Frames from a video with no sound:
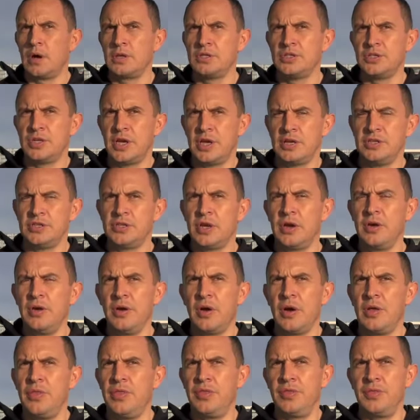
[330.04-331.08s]
I'd say so.
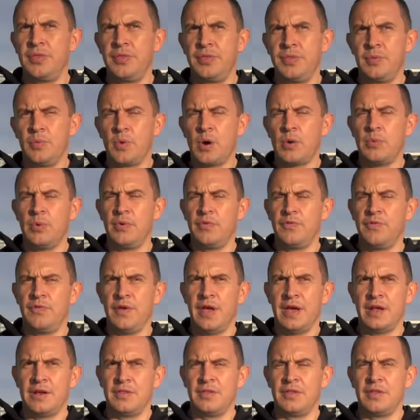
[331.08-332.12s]
Th- what we've
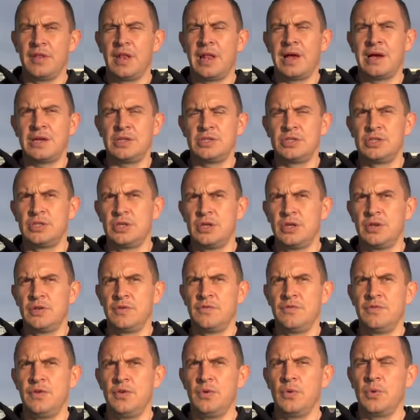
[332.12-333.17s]
found in the last
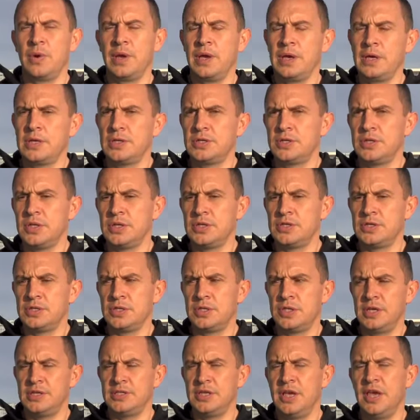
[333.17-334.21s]
few weeks is
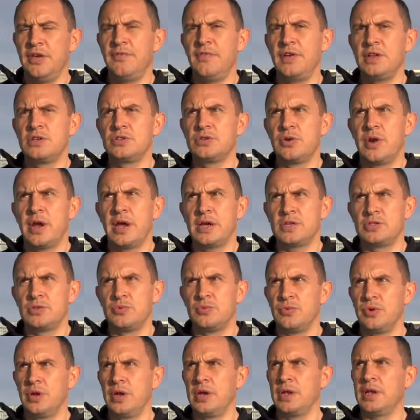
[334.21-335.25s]
these heavy tracks
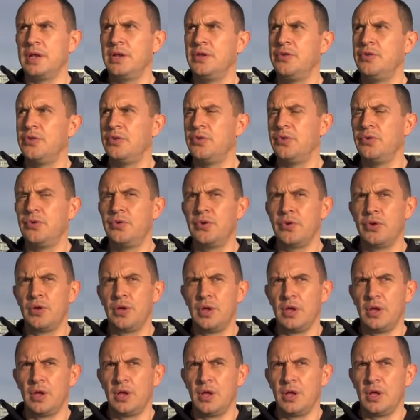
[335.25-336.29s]
really do
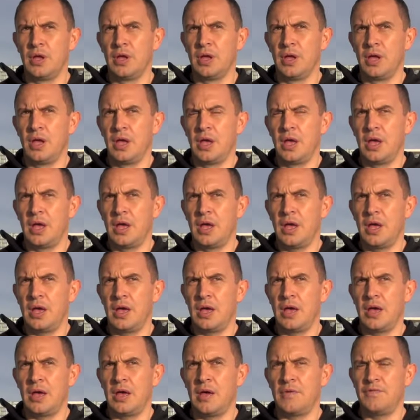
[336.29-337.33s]

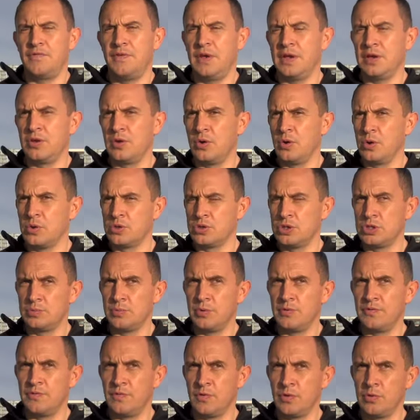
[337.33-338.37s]
uh, affect a horse's
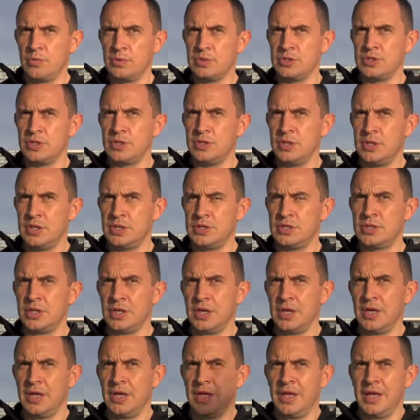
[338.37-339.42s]
performance, and there's
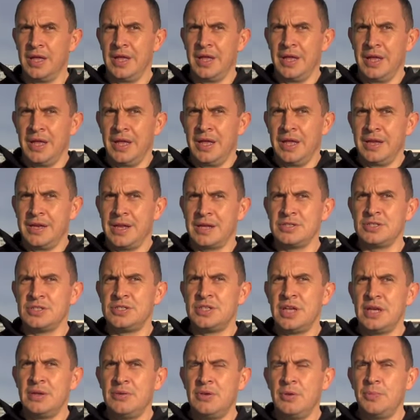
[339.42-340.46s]
doesn't
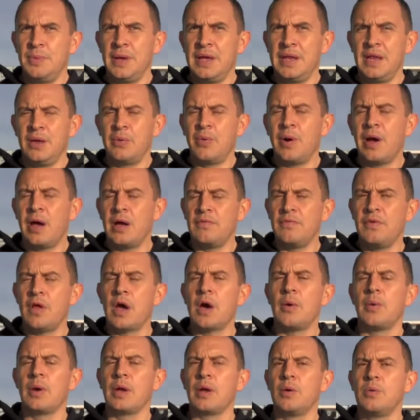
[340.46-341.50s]
seem to be any way of
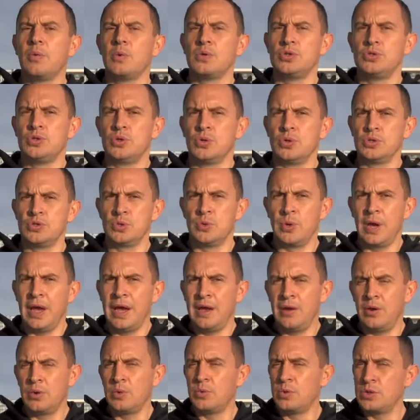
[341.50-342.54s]
knowing which horse will
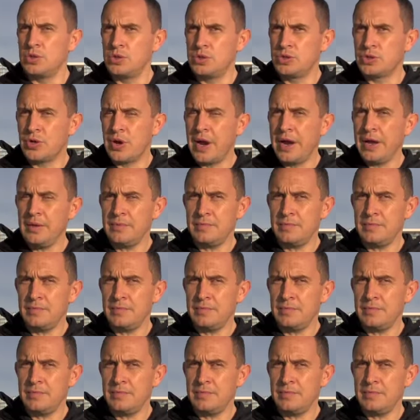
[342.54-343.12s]
handle which track.